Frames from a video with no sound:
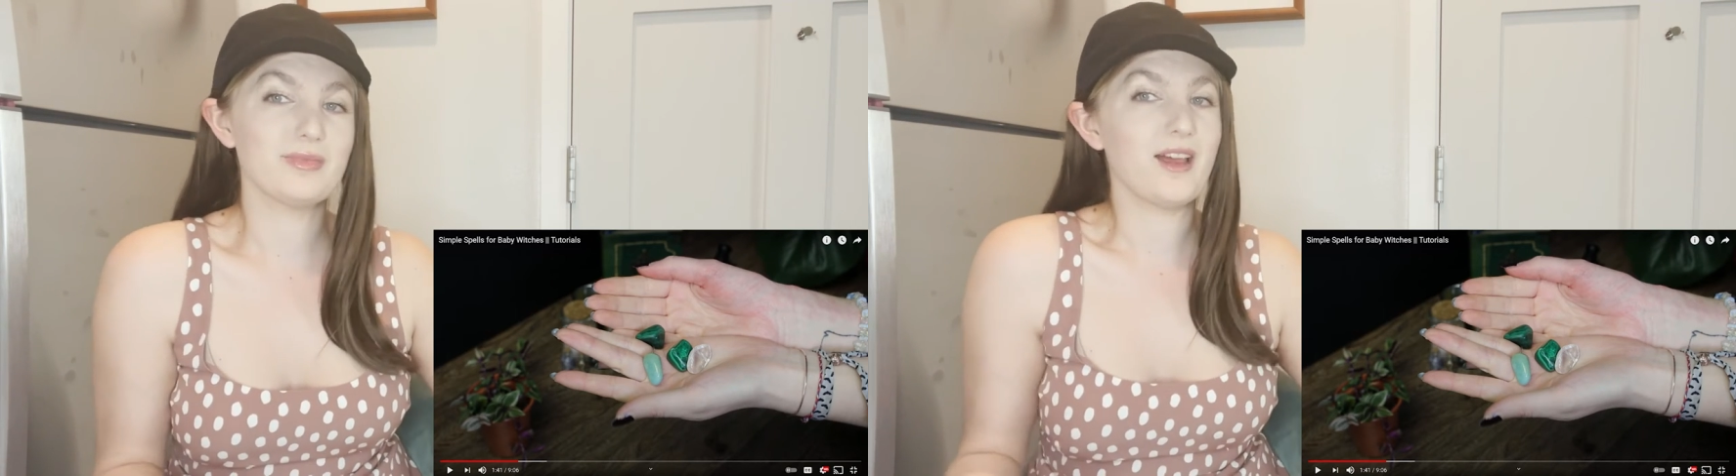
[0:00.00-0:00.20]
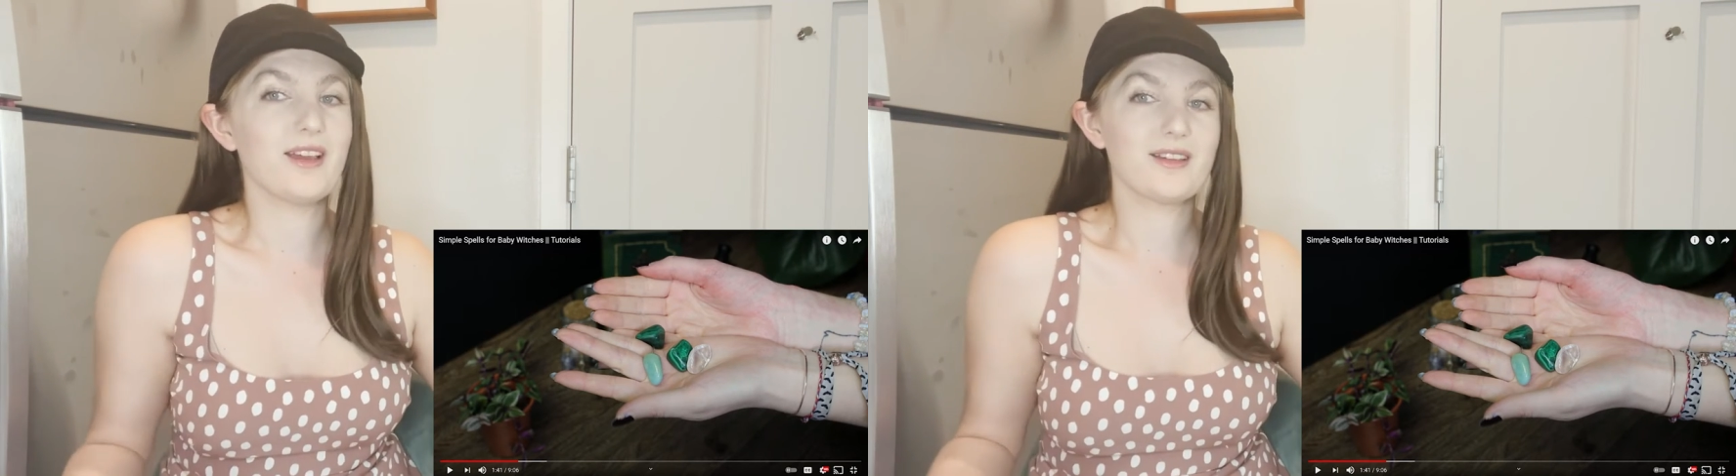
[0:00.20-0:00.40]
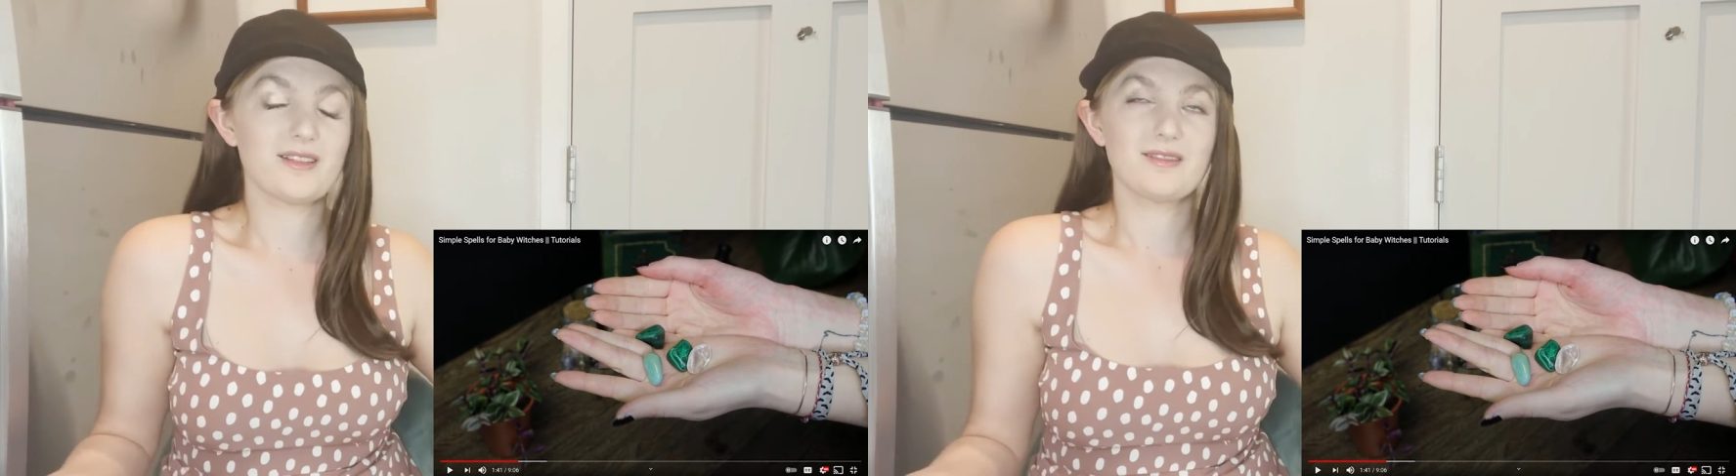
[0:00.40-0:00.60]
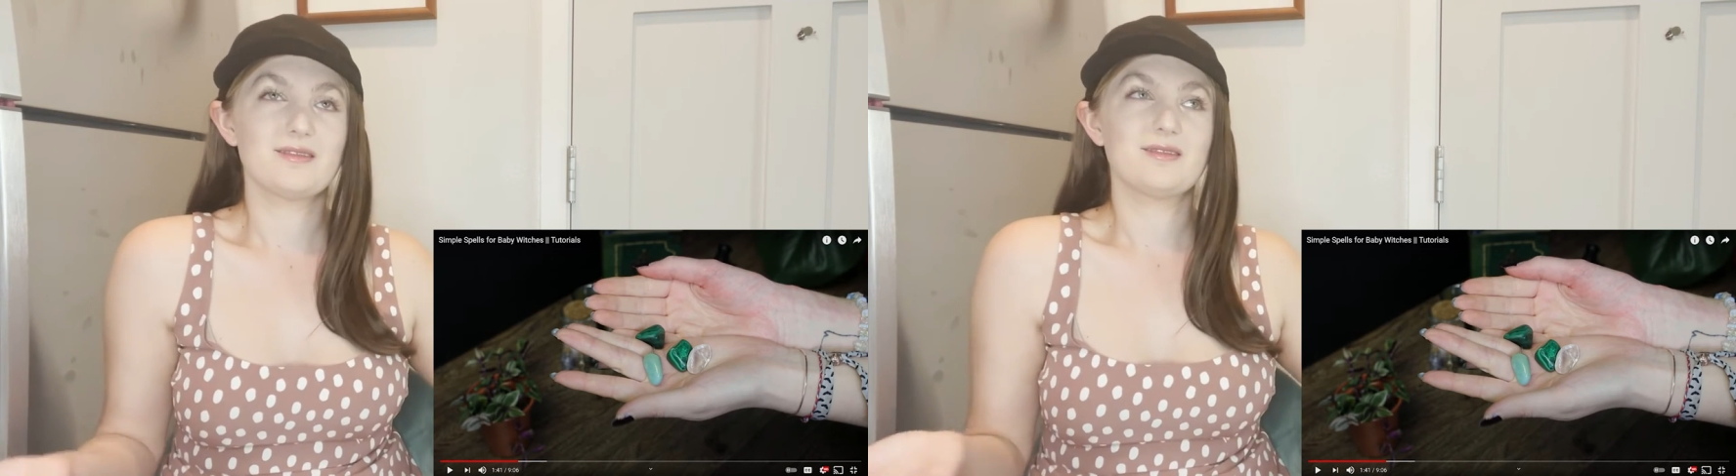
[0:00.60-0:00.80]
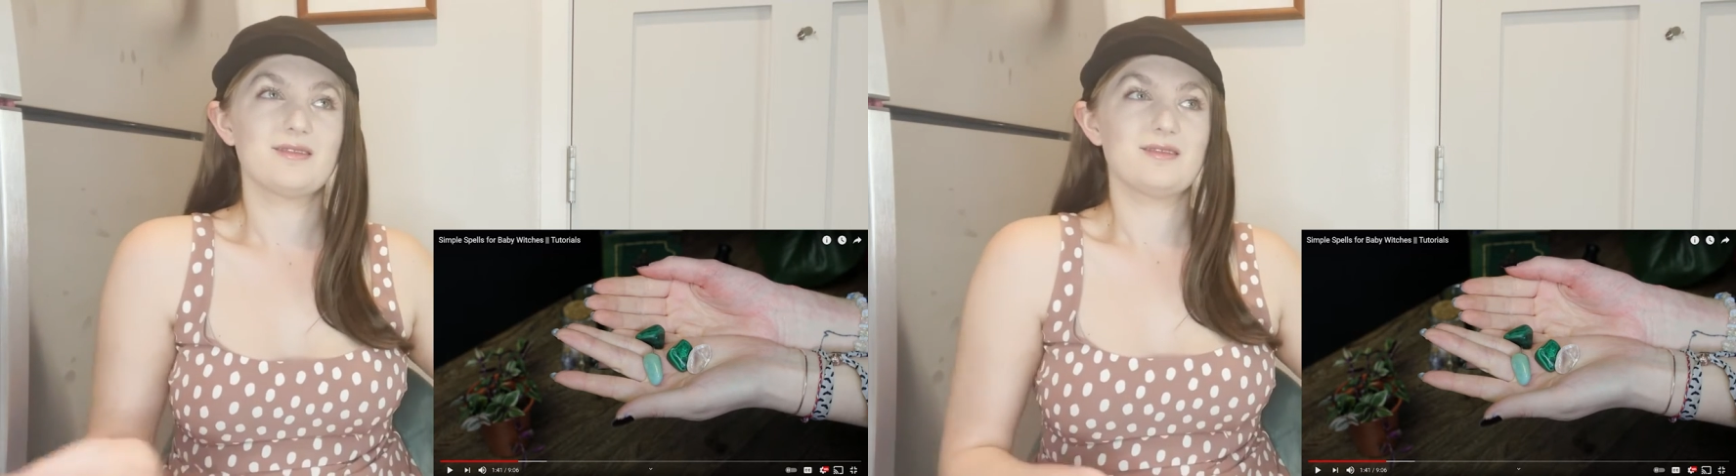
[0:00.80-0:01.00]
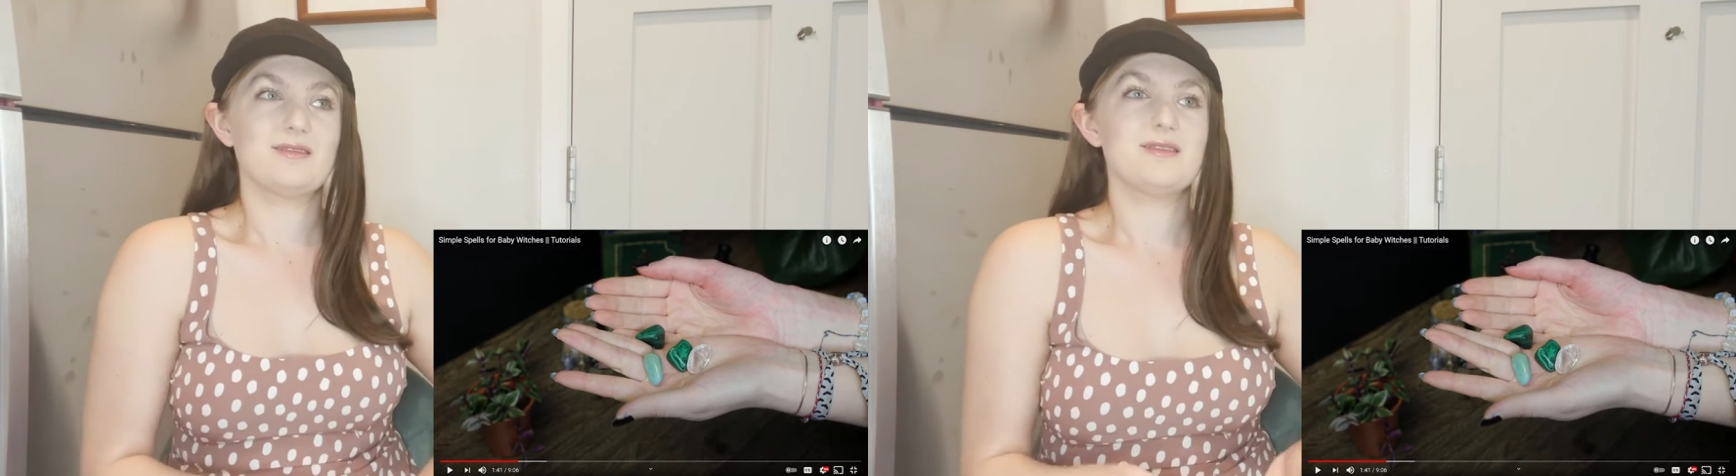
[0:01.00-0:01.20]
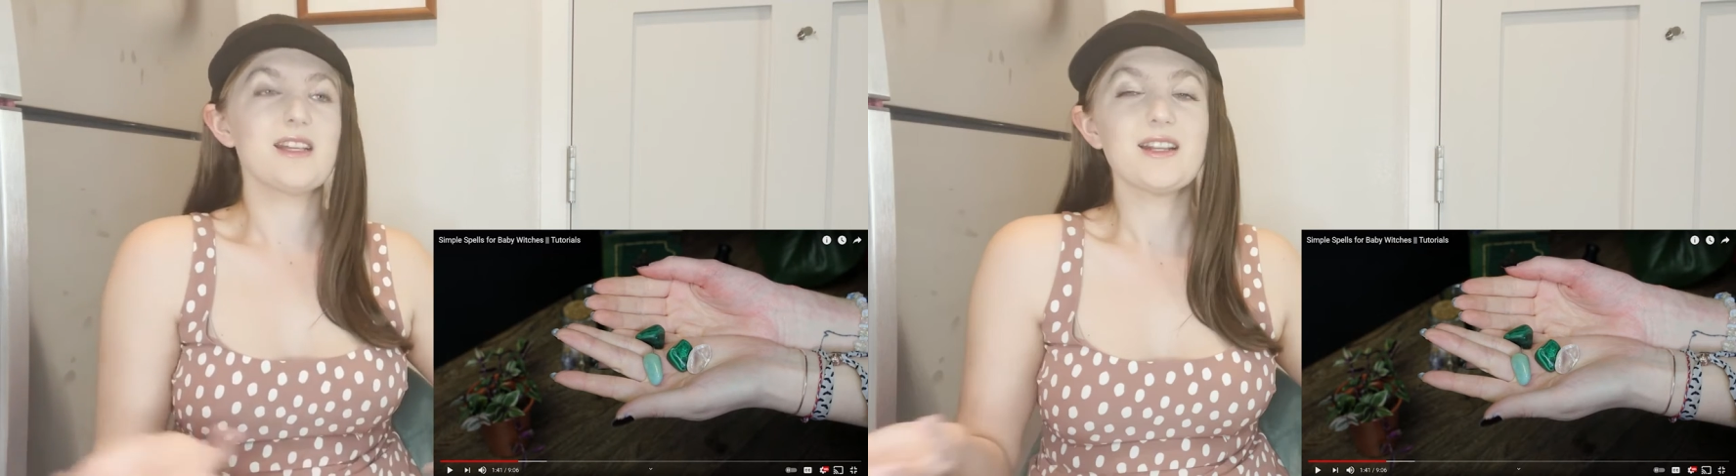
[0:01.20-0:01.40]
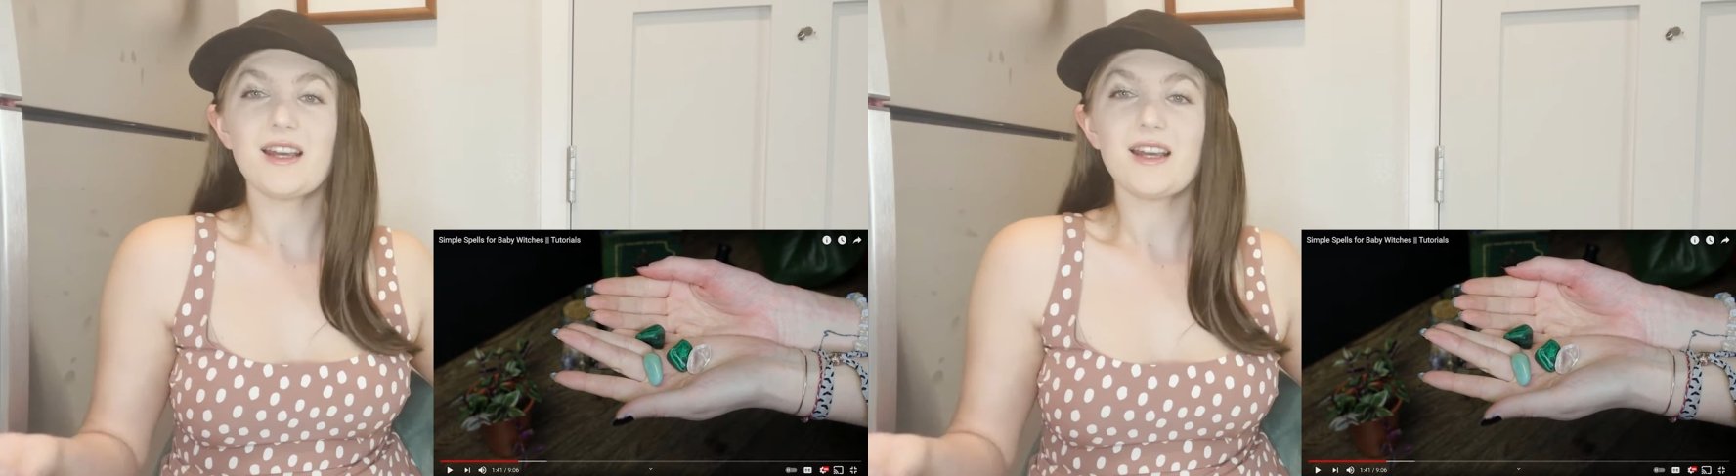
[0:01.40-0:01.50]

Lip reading: it's a